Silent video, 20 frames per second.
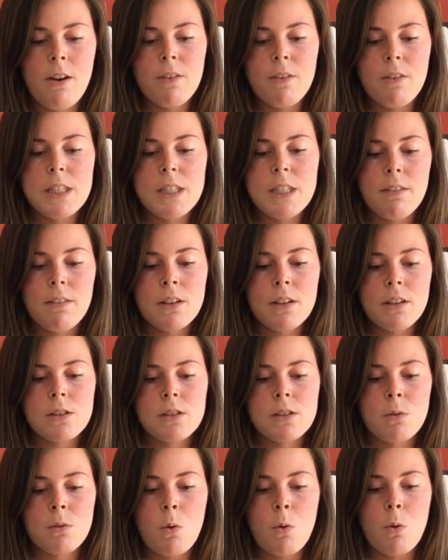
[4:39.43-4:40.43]
Receiving
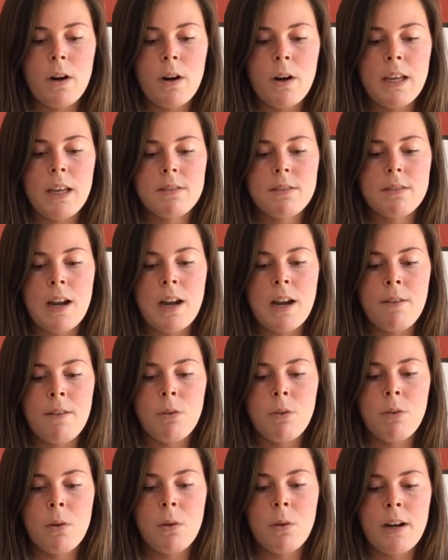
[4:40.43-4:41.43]
this award gave time
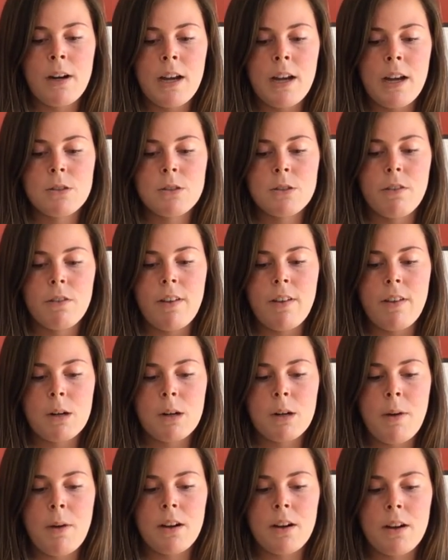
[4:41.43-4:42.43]
for Will and I to
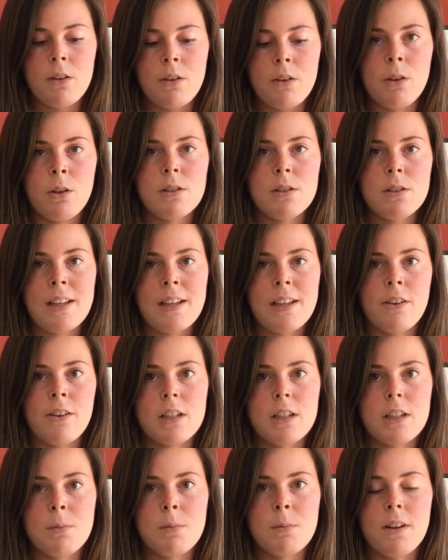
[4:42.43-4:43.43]
reflect back on the Youth Center
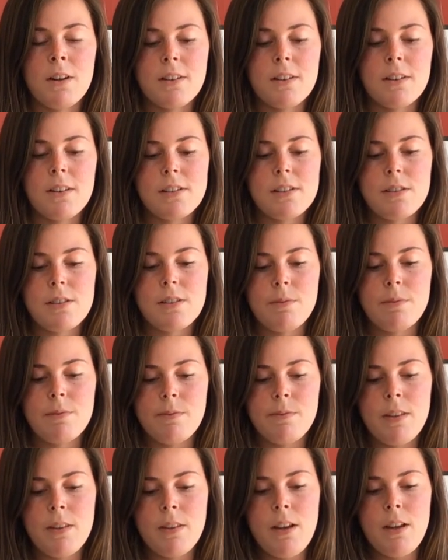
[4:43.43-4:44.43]
experience,
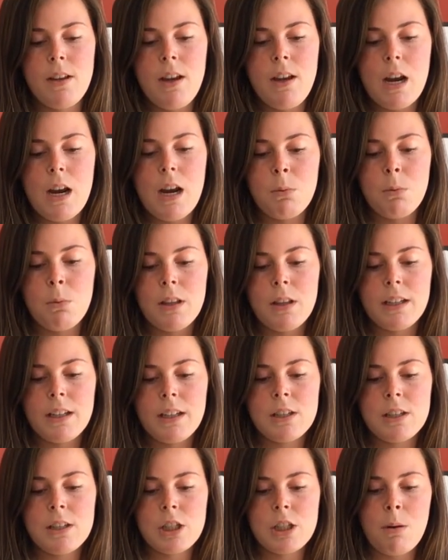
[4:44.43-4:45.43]
and we'd like
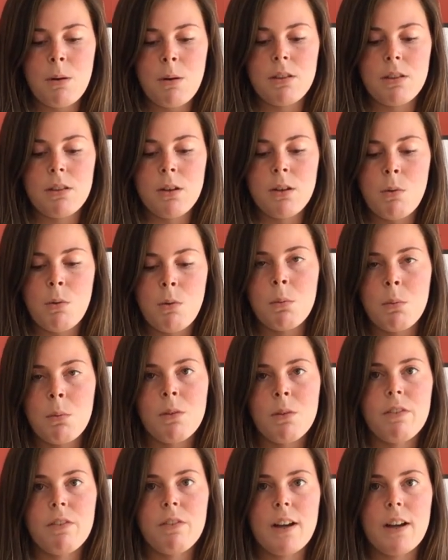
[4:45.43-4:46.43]
to share with you what
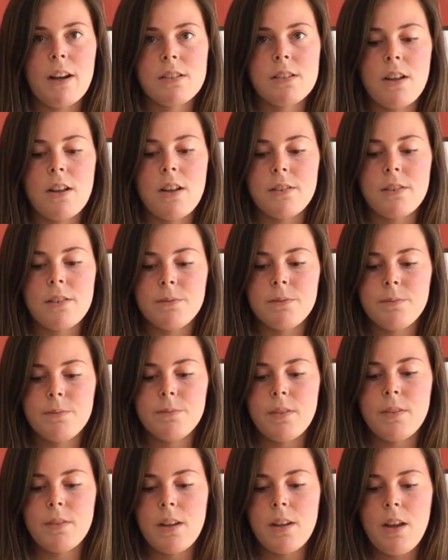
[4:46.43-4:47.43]
we reflected on.
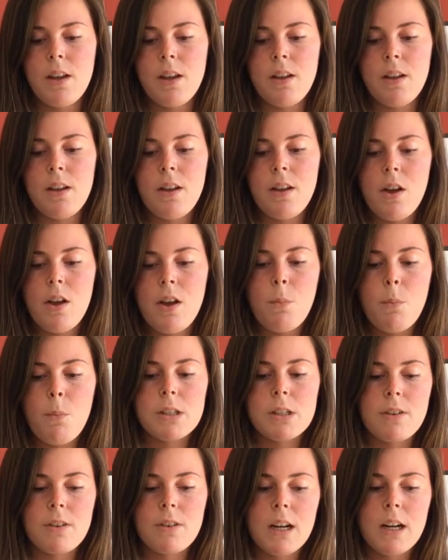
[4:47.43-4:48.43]

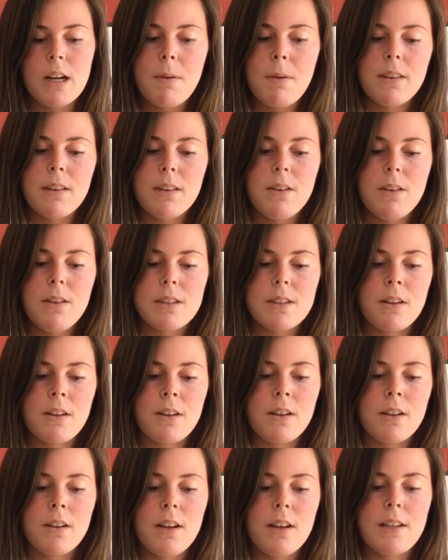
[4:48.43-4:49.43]
What's great about the Youth
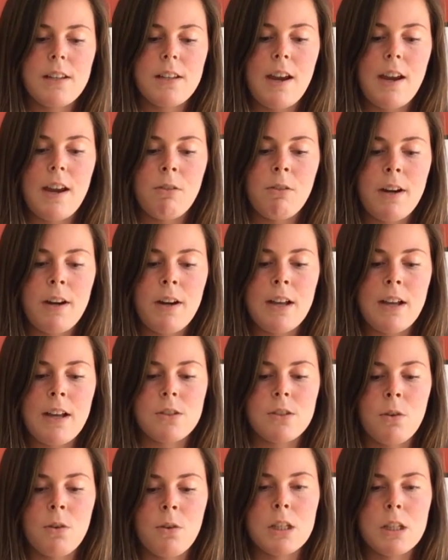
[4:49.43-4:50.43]
Center is that everyone has
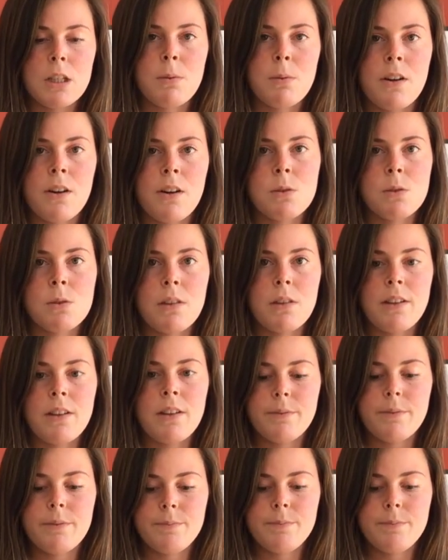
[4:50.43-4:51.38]
their own experience with it.